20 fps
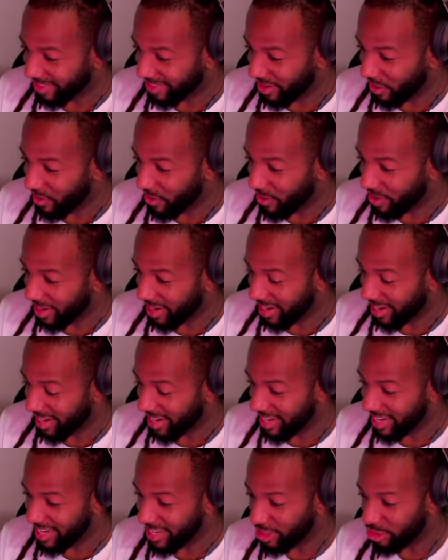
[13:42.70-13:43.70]
Okay,
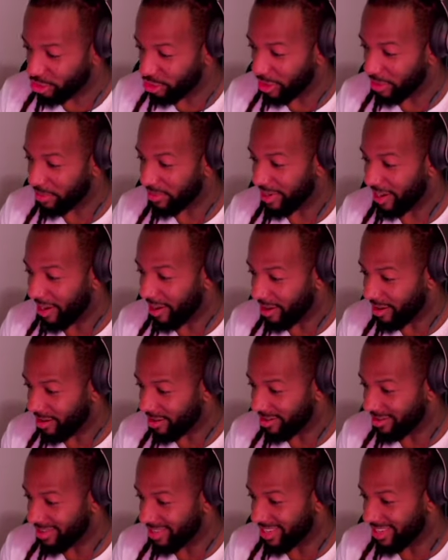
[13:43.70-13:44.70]
he dripped out.